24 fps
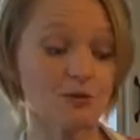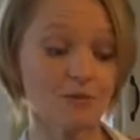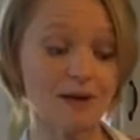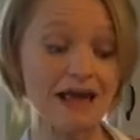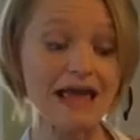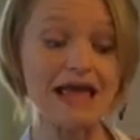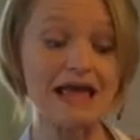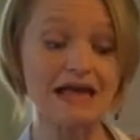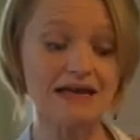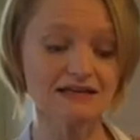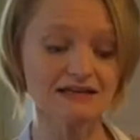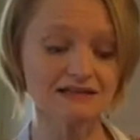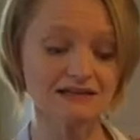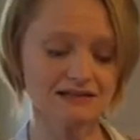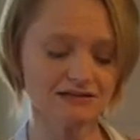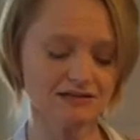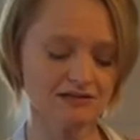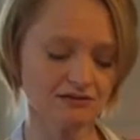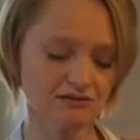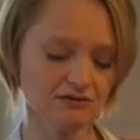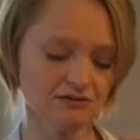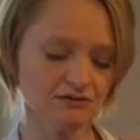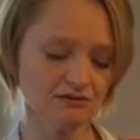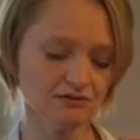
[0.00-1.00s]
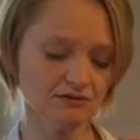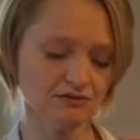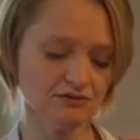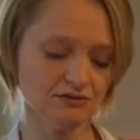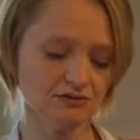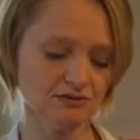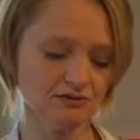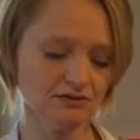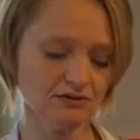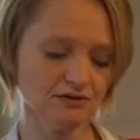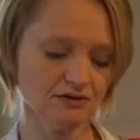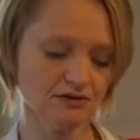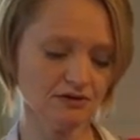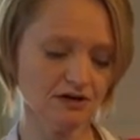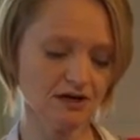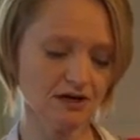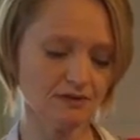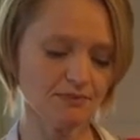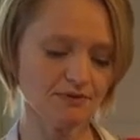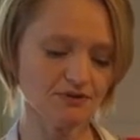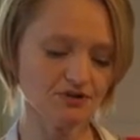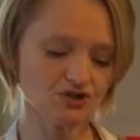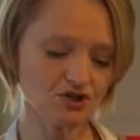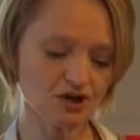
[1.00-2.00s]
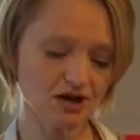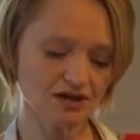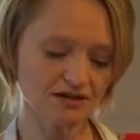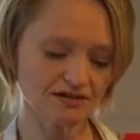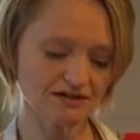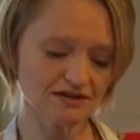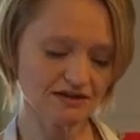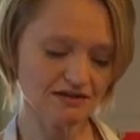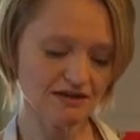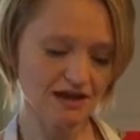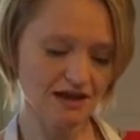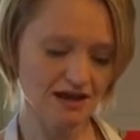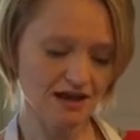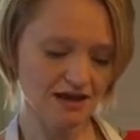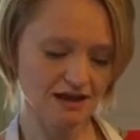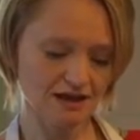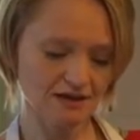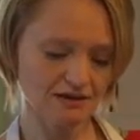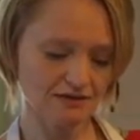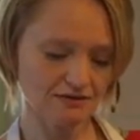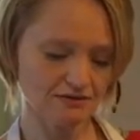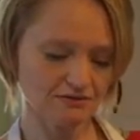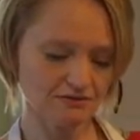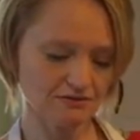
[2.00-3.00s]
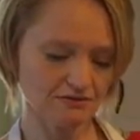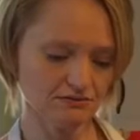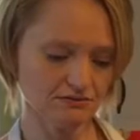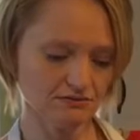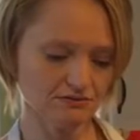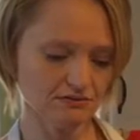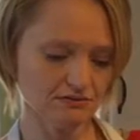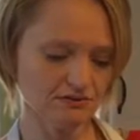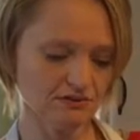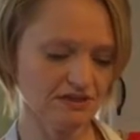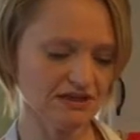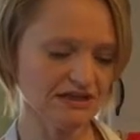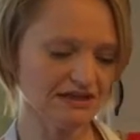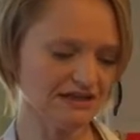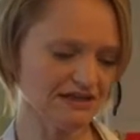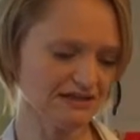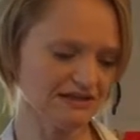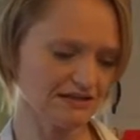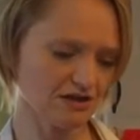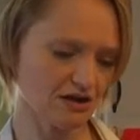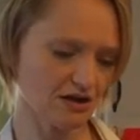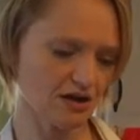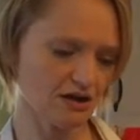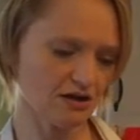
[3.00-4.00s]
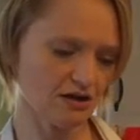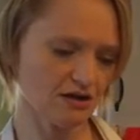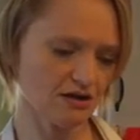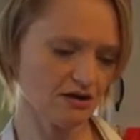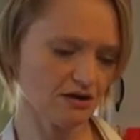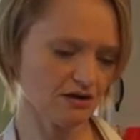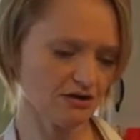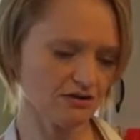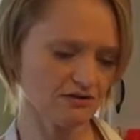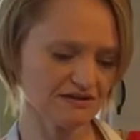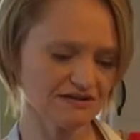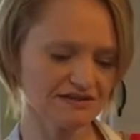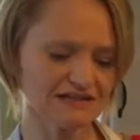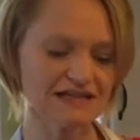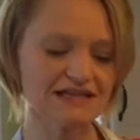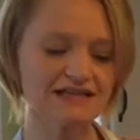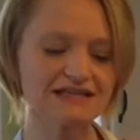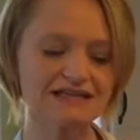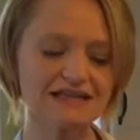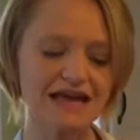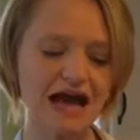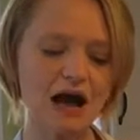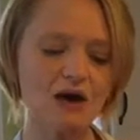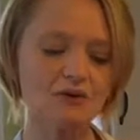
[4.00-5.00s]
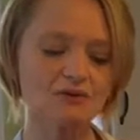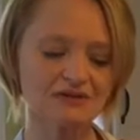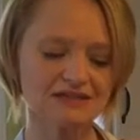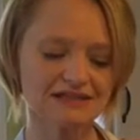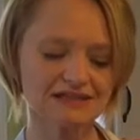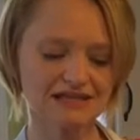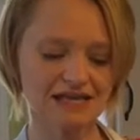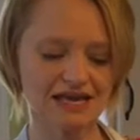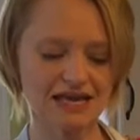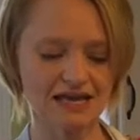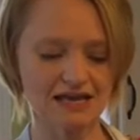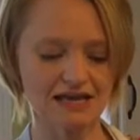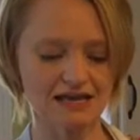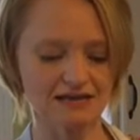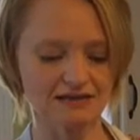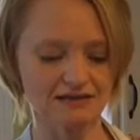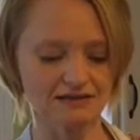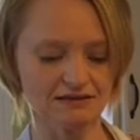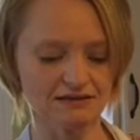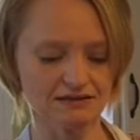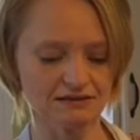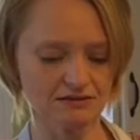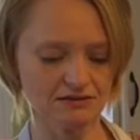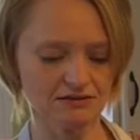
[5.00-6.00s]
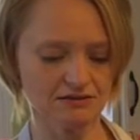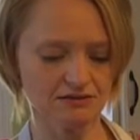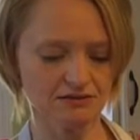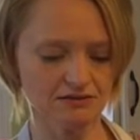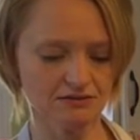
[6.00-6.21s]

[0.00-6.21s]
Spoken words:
paste, a couple jars of that. These are 6-ounce cans.